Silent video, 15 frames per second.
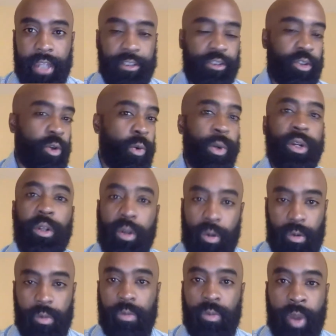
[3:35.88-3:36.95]
It's
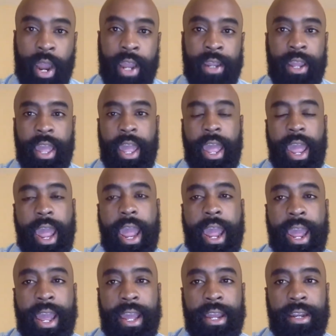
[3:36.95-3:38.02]
critical, right?
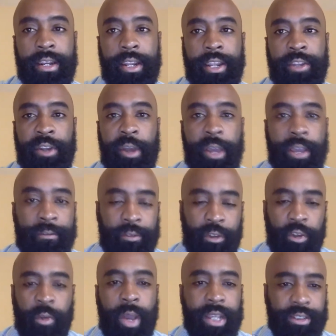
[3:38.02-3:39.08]
And if
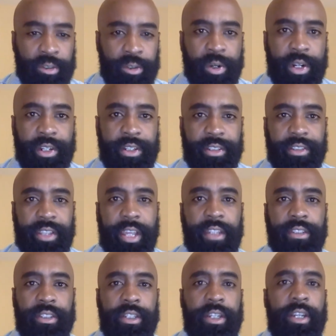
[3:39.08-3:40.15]
you as an
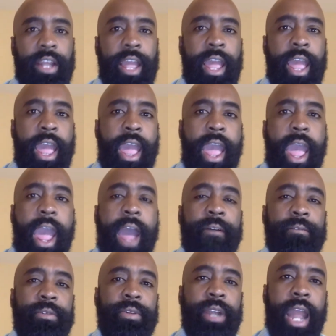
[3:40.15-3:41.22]
organization
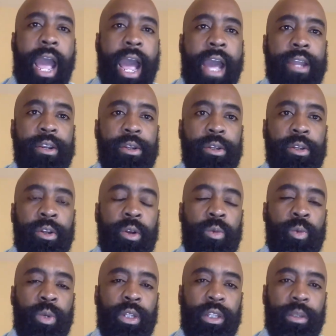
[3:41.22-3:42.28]
have not,
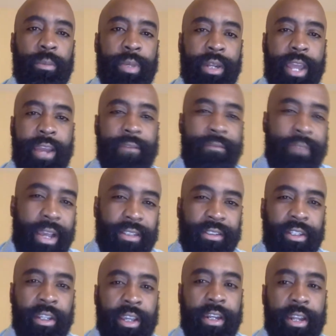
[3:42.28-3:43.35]
really been
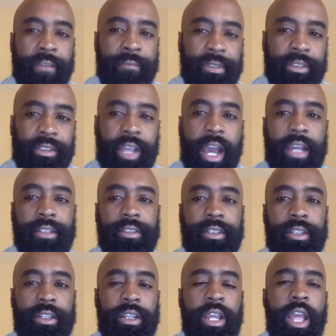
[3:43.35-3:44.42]
investing and
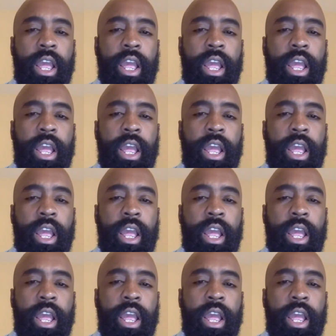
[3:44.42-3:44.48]
emphasizing,